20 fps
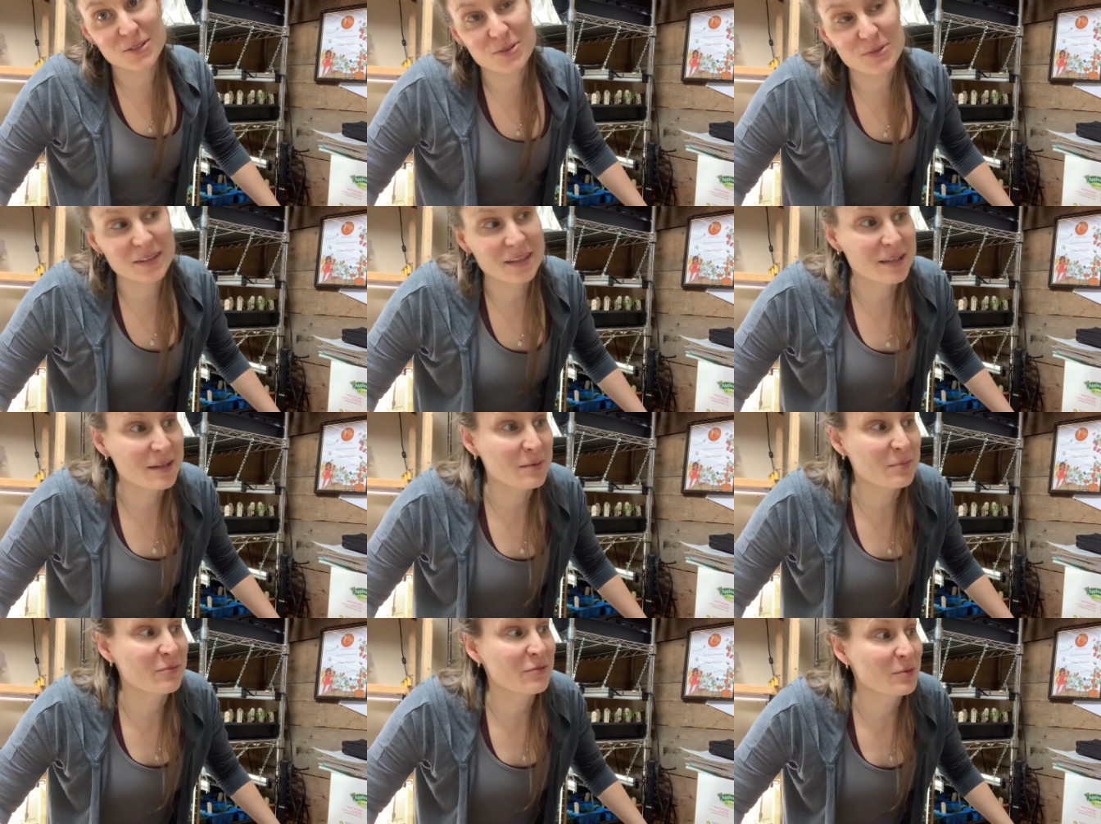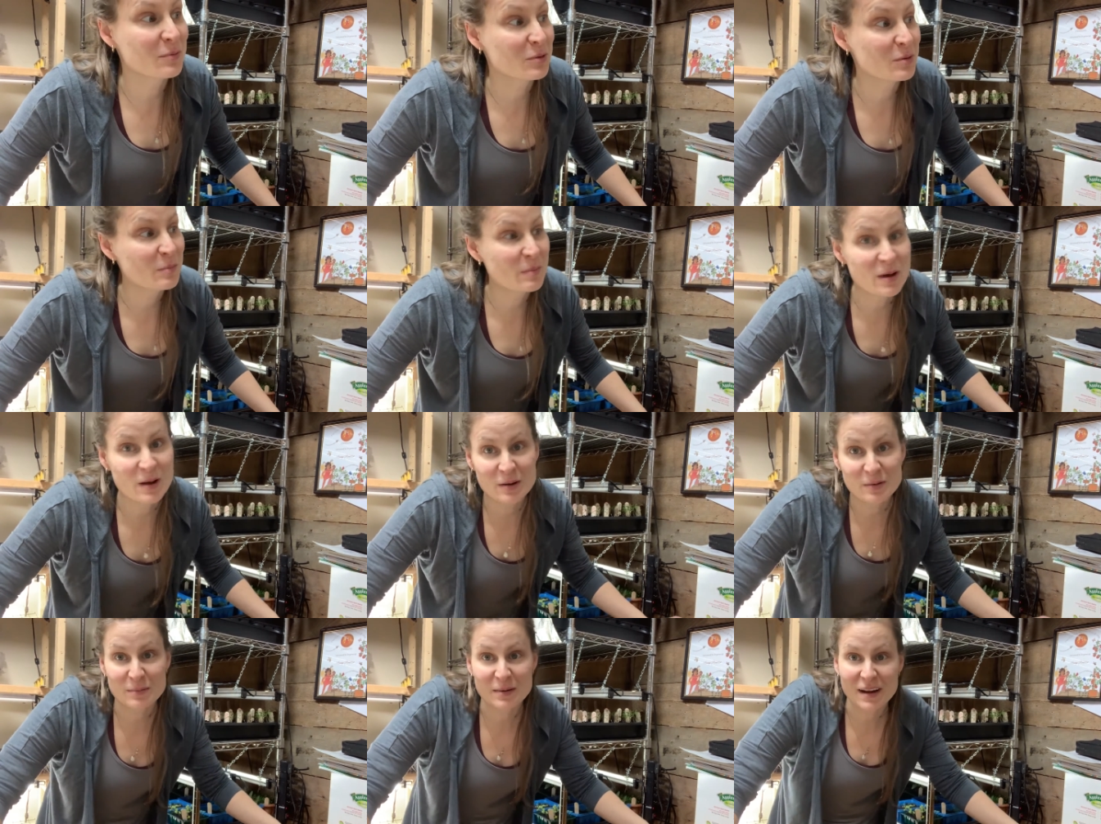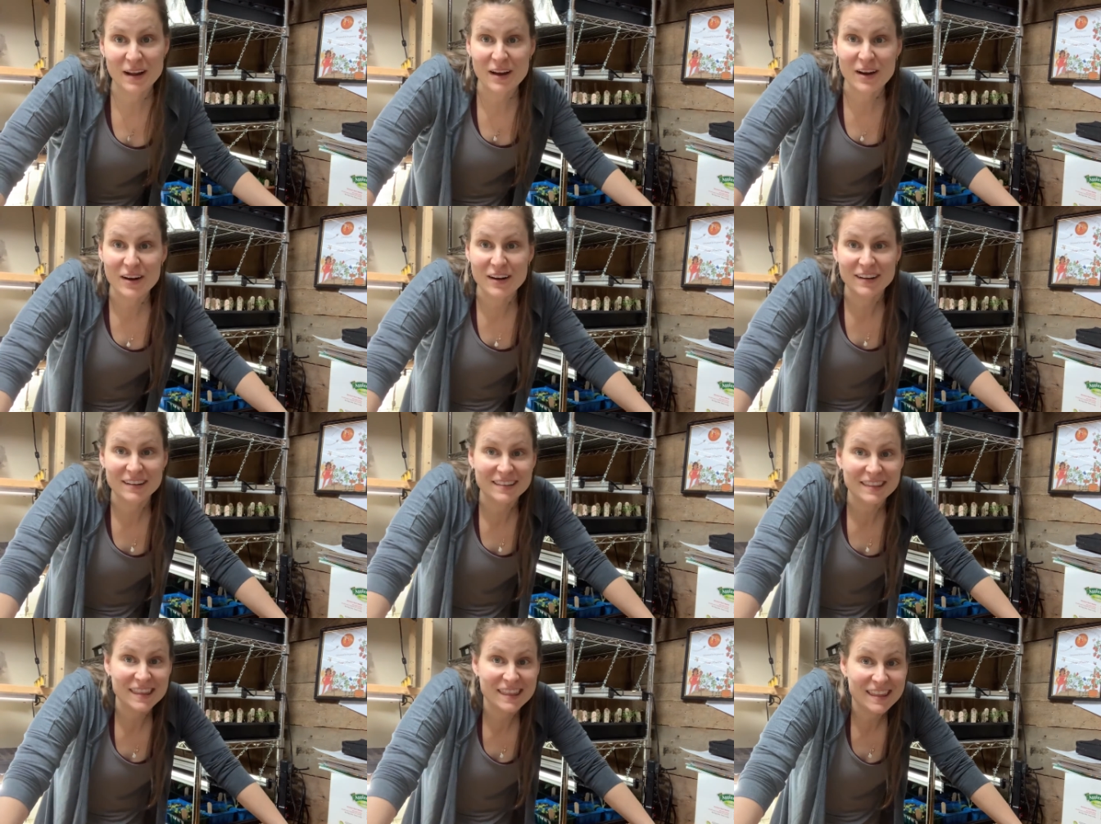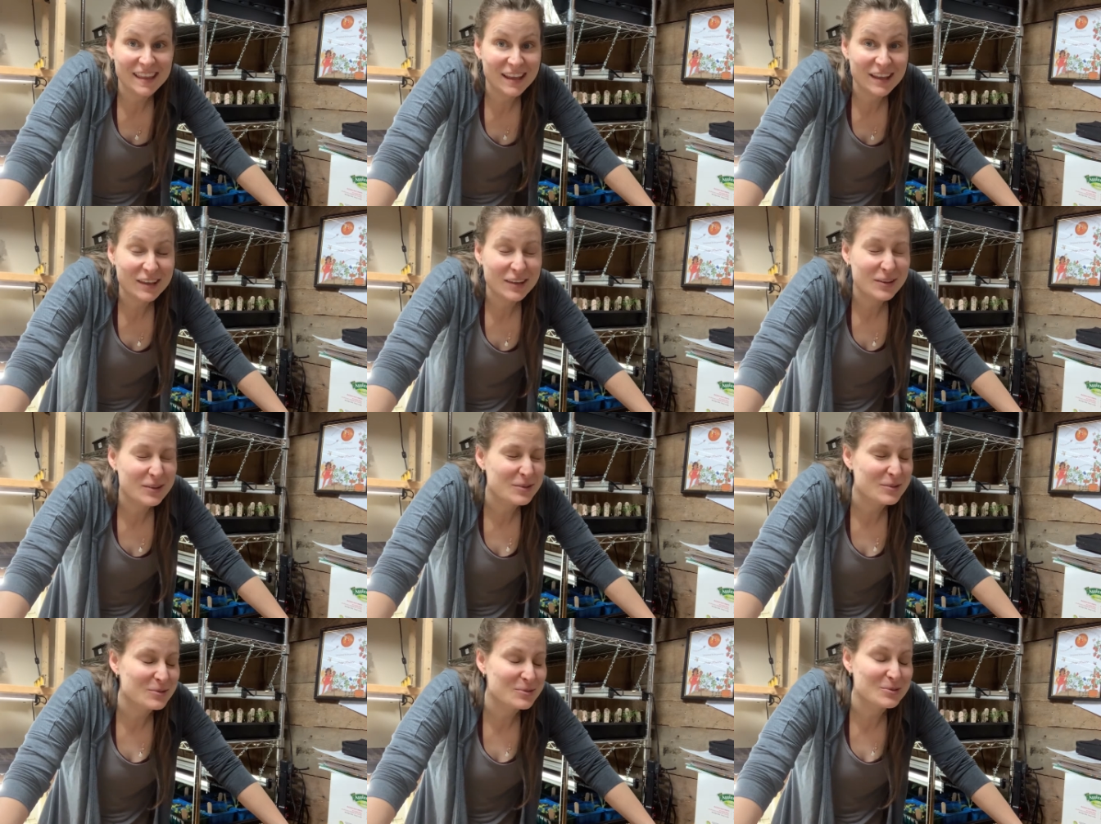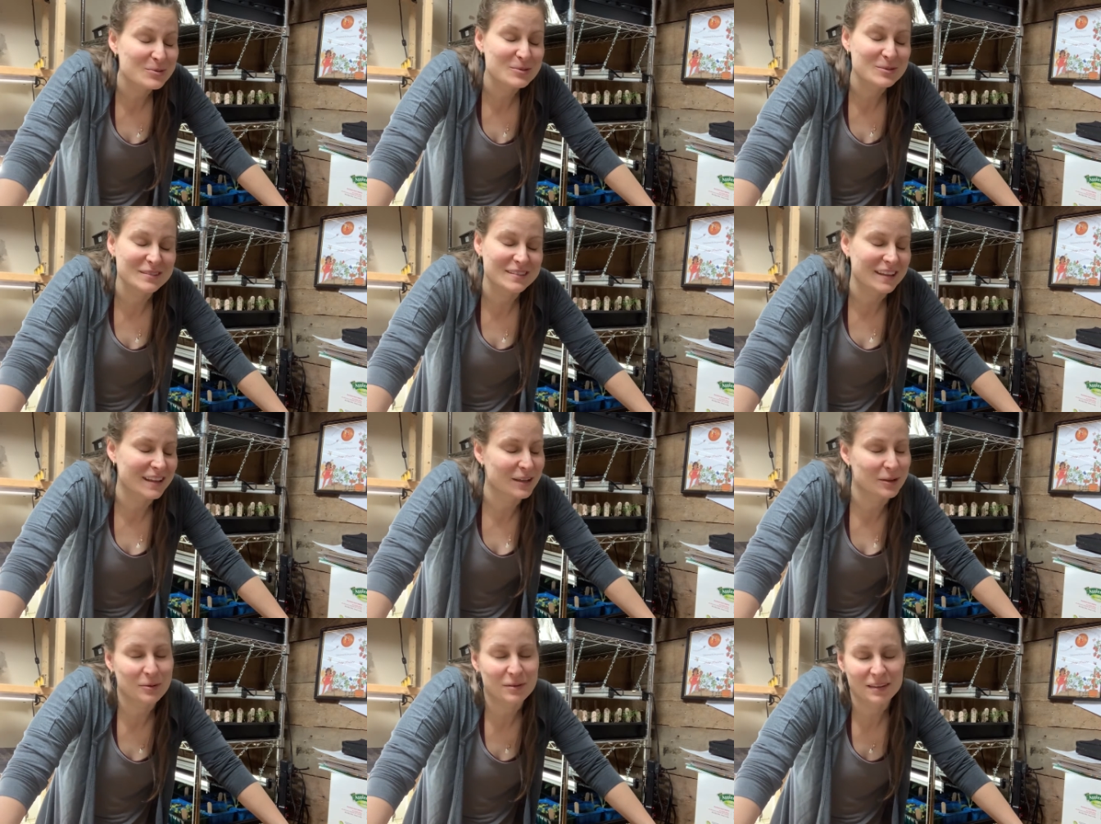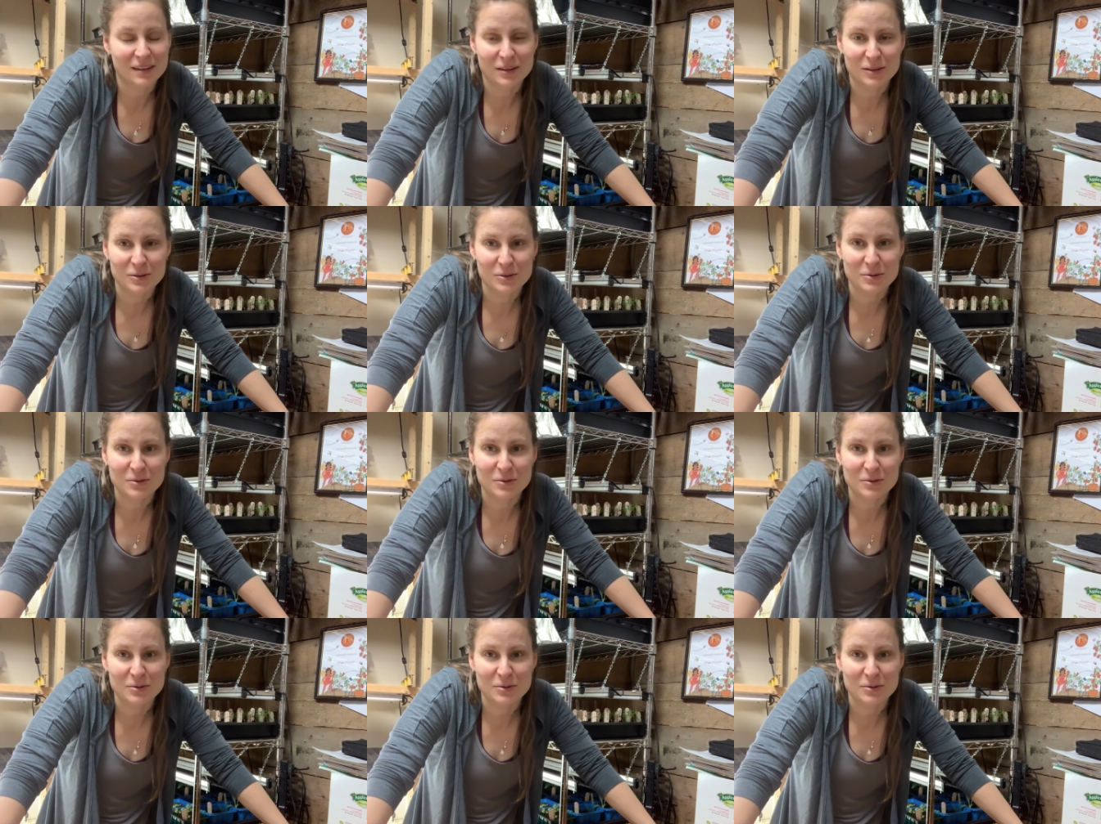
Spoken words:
dream from the bottom of my heart, thank you, thank you, thank you.